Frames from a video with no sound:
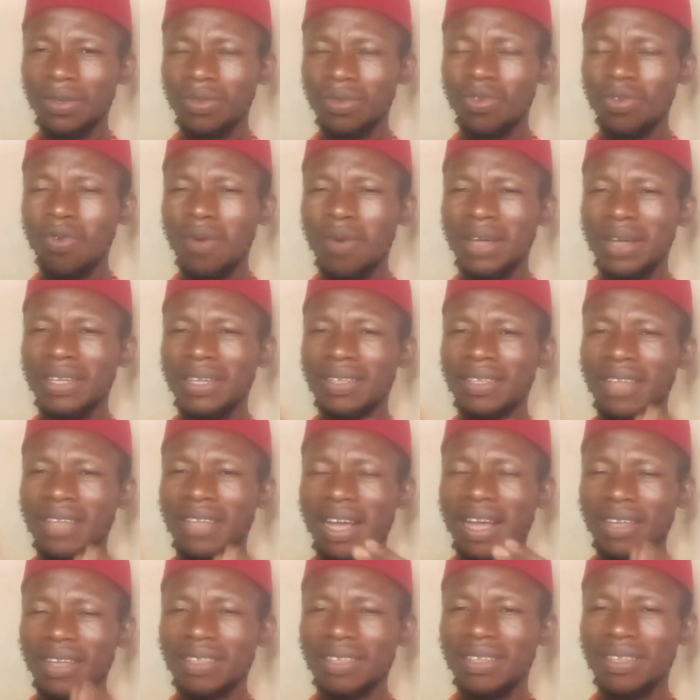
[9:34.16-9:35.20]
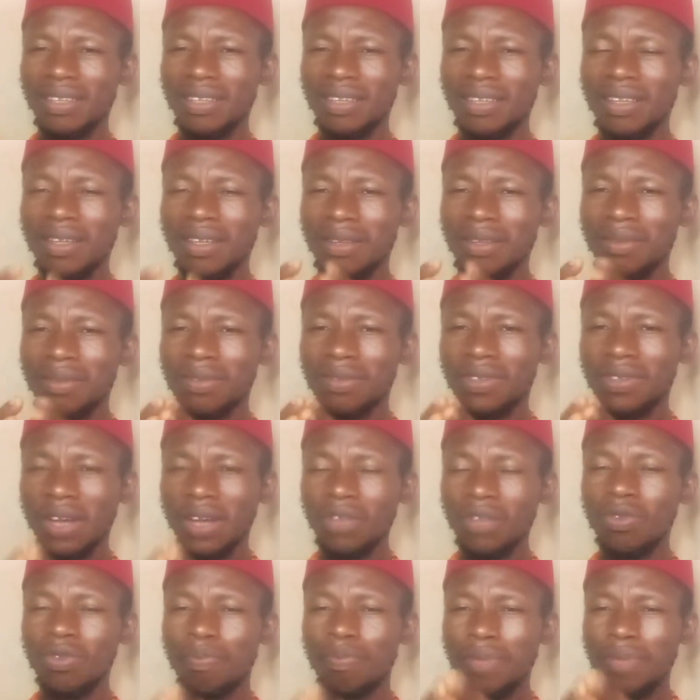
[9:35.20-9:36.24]
No one is asking,
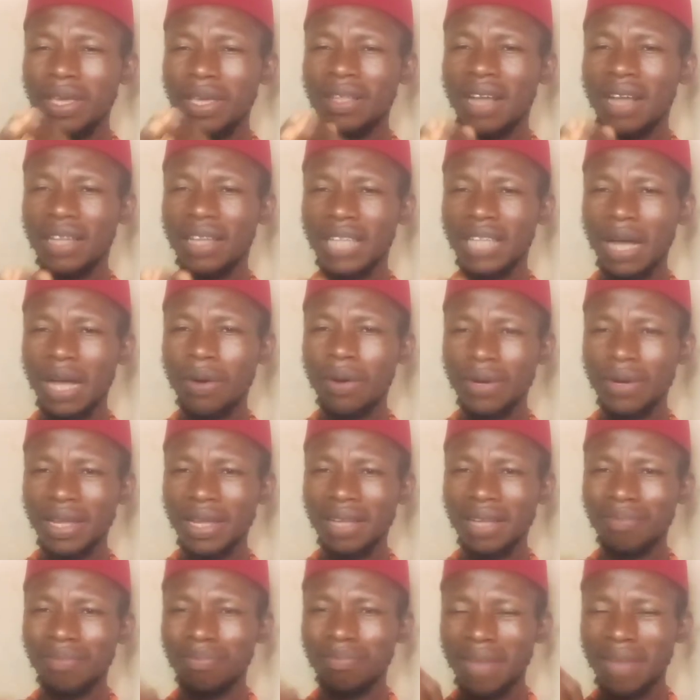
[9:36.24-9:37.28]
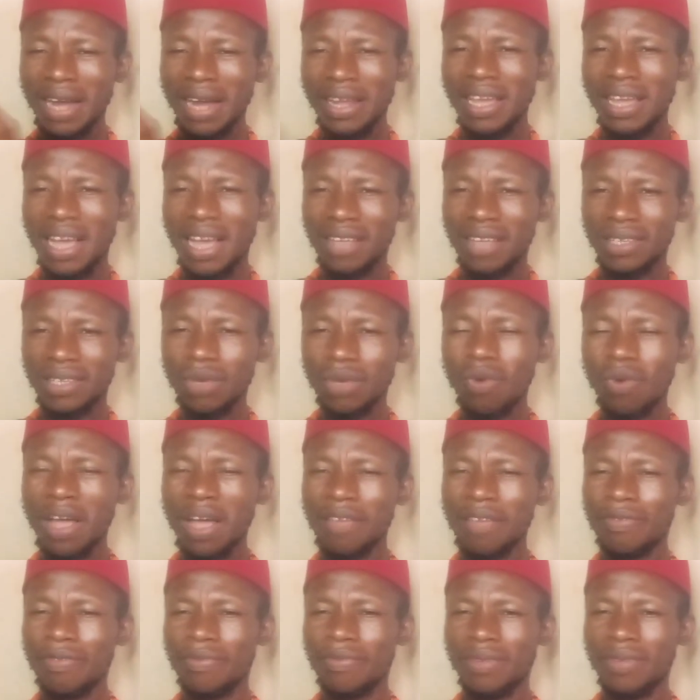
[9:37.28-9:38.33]
trying to pay her dowry and marry her as a
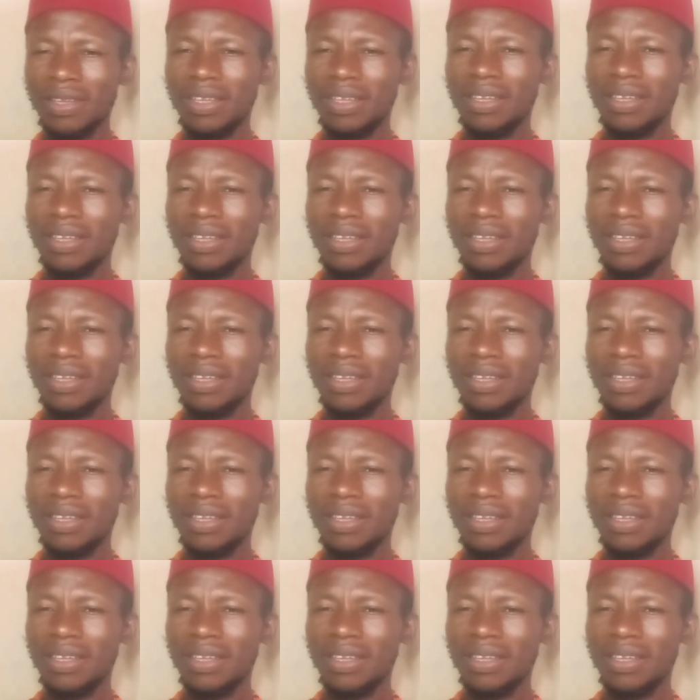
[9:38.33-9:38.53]
wife.